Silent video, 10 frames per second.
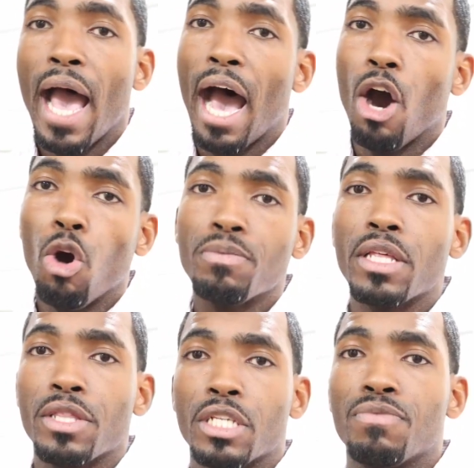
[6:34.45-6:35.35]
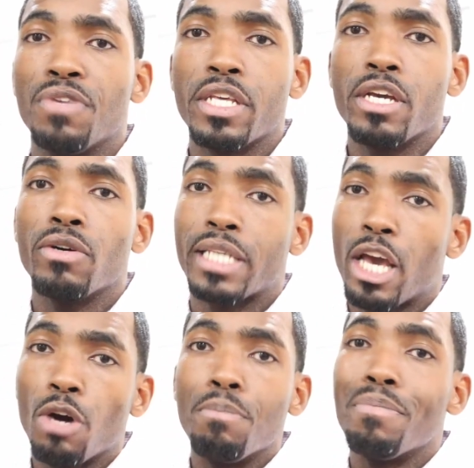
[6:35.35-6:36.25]
I hope that this video has
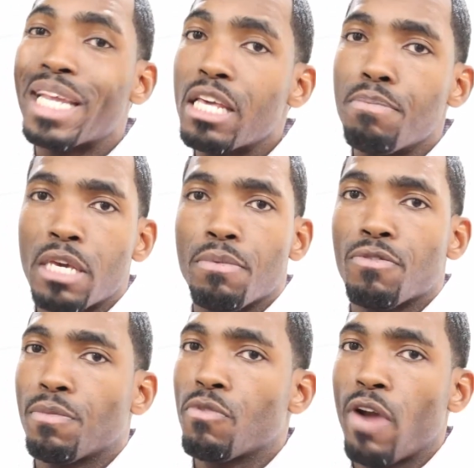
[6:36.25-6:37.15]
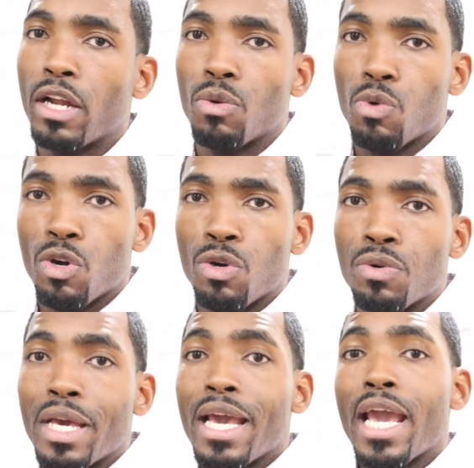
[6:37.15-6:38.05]
helped many people from around the world